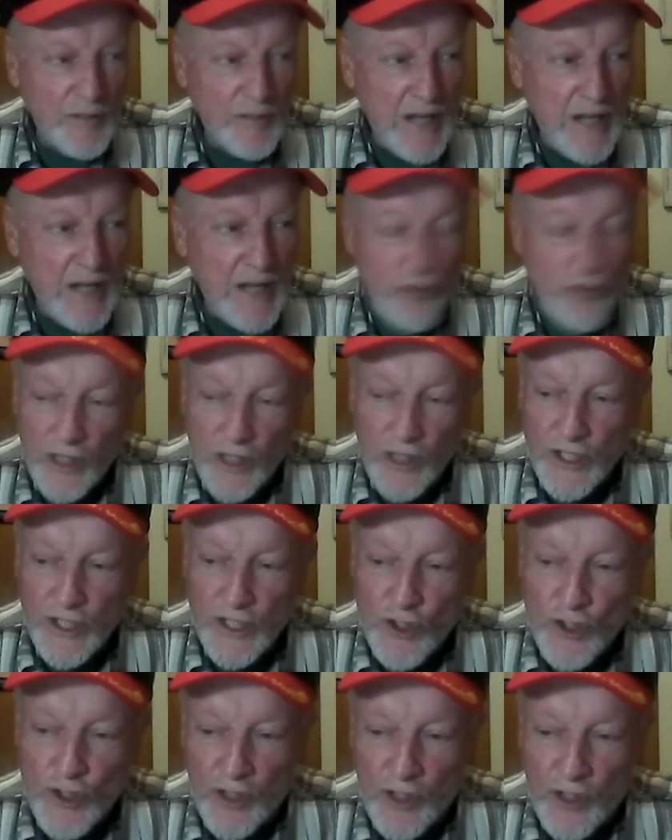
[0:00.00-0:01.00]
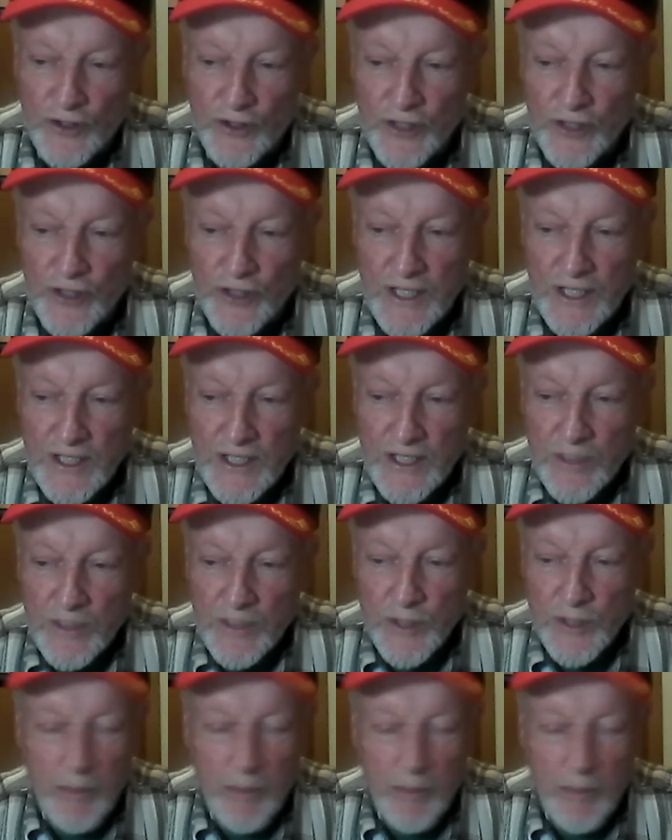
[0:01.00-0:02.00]
My drill instructor
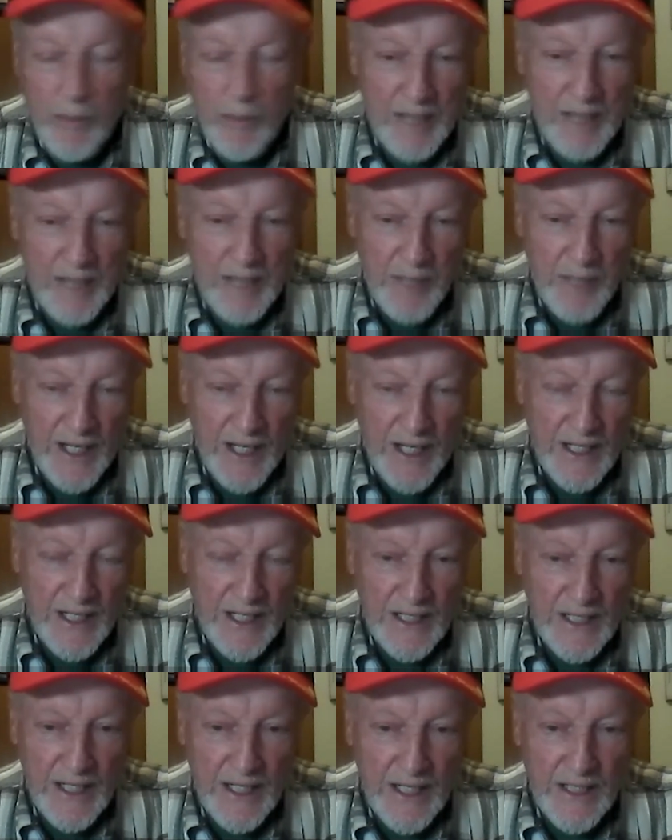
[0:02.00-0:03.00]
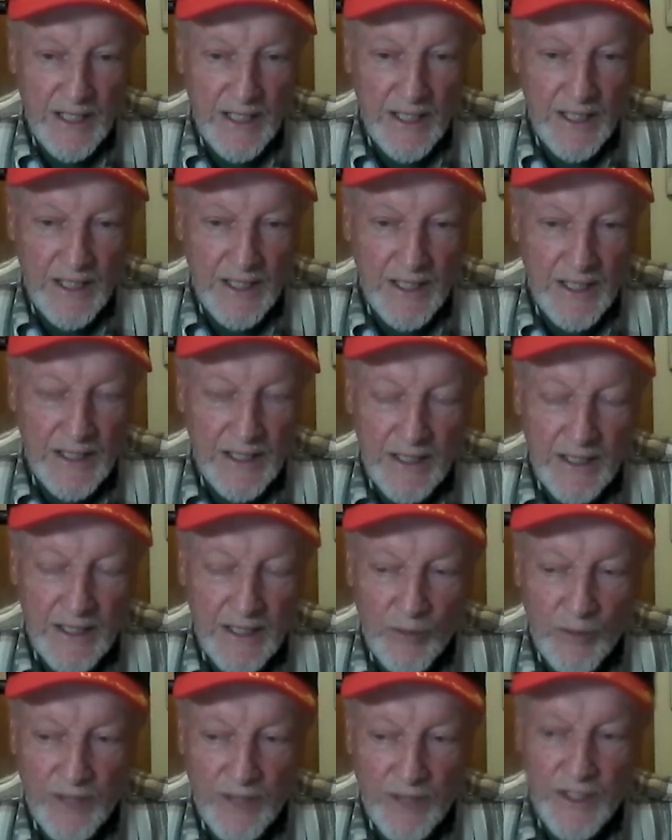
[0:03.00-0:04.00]
was a black man, and, and, and
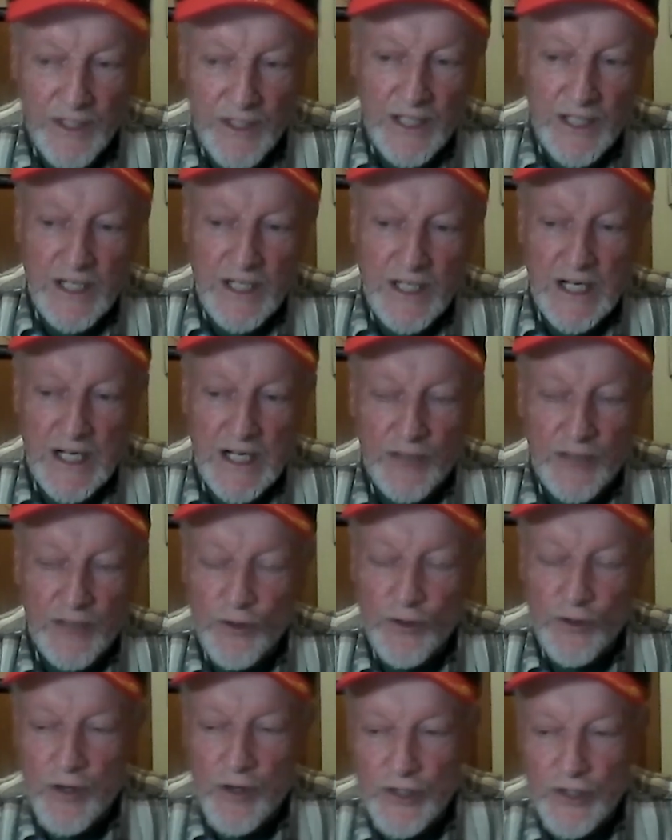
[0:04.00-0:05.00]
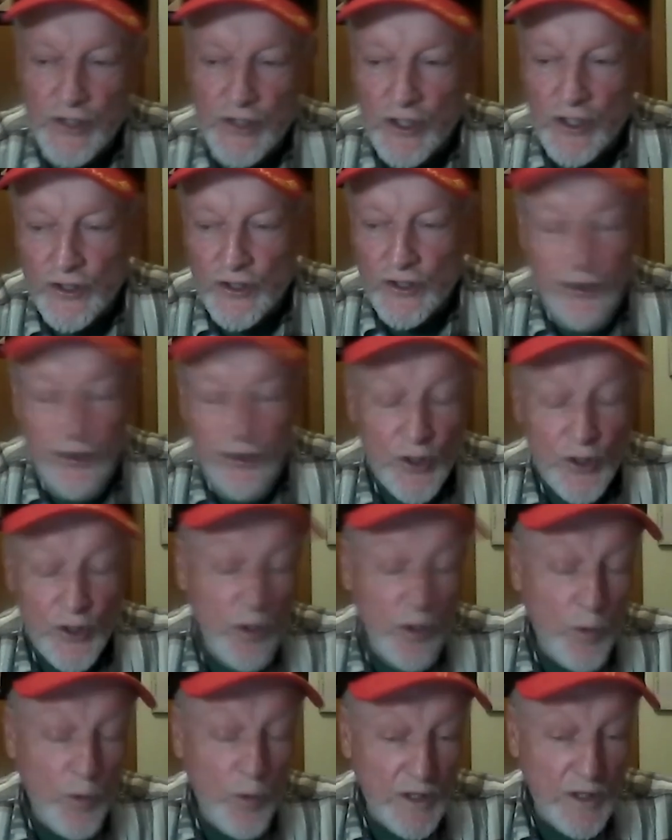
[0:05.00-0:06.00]
one thing he got through our skulls there's
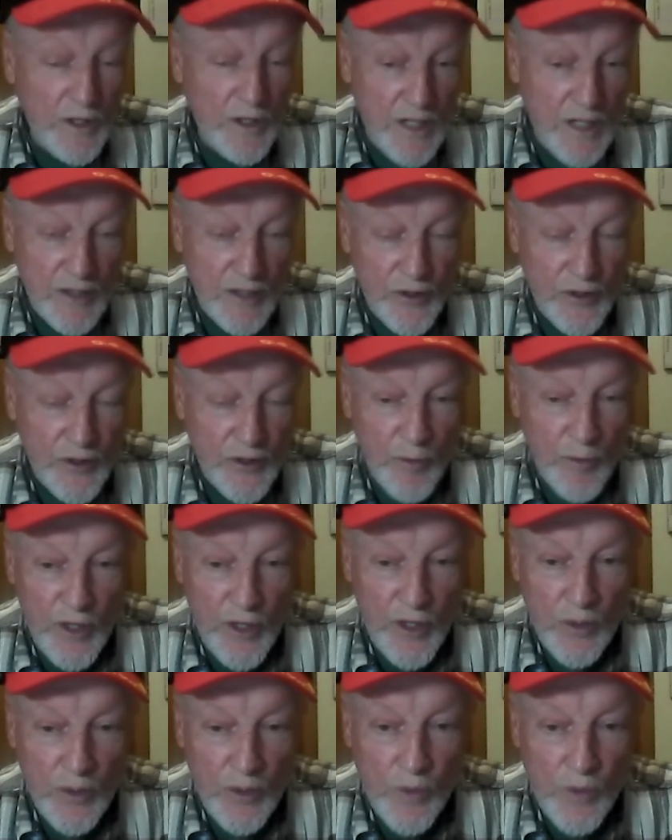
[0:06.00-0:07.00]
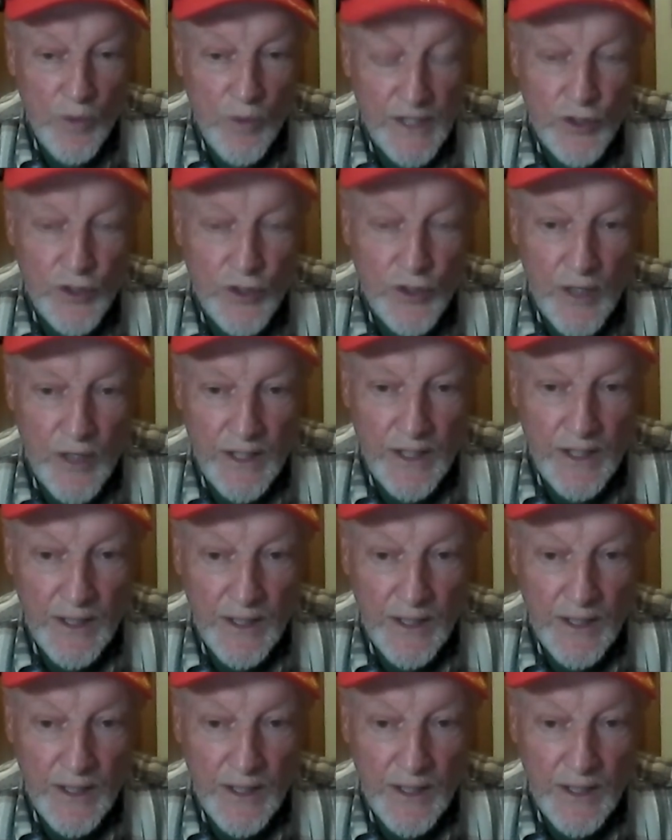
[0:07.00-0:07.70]
only one color in the Marine Corps, and that's green.